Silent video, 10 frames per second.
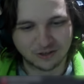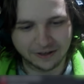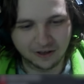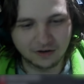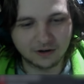
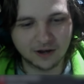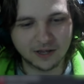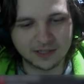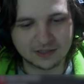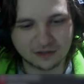All
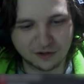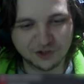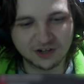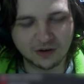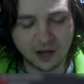right, so
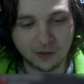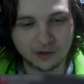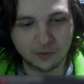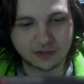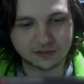you know how
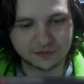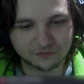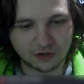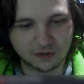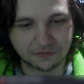we went from